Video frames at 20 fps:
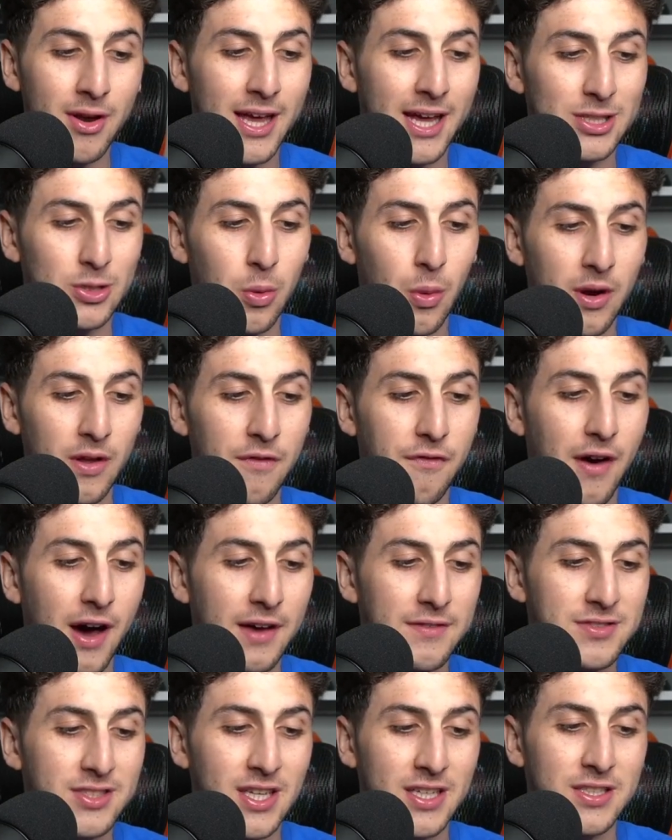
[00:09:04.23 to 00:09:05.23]
had
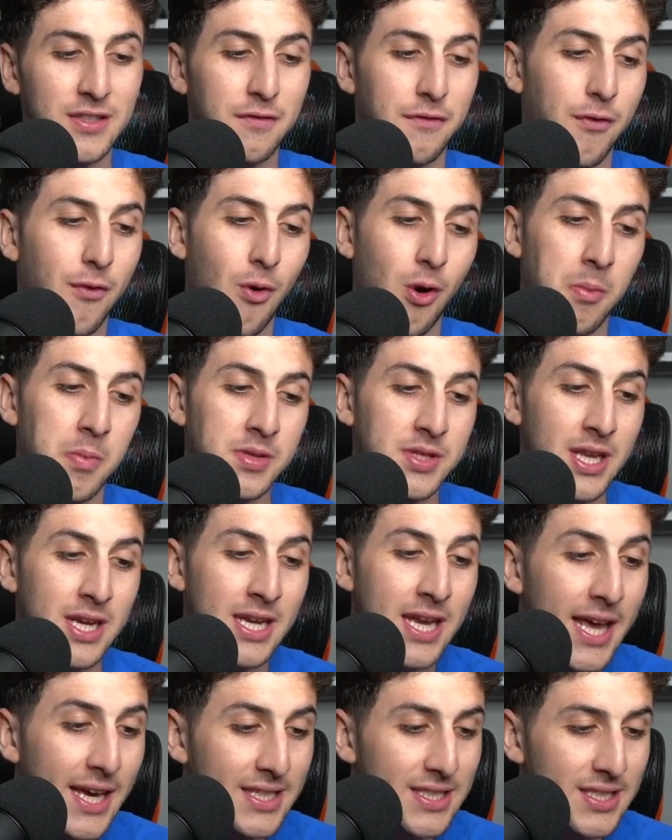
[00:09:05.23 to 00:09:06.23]
25, 6, and 4. But the
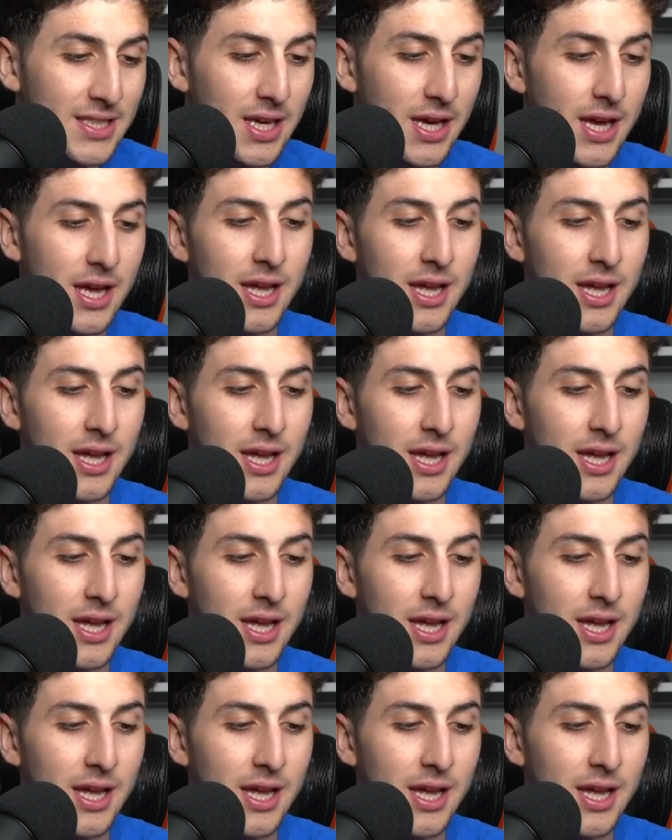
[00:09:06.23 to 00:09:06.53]
Knicks,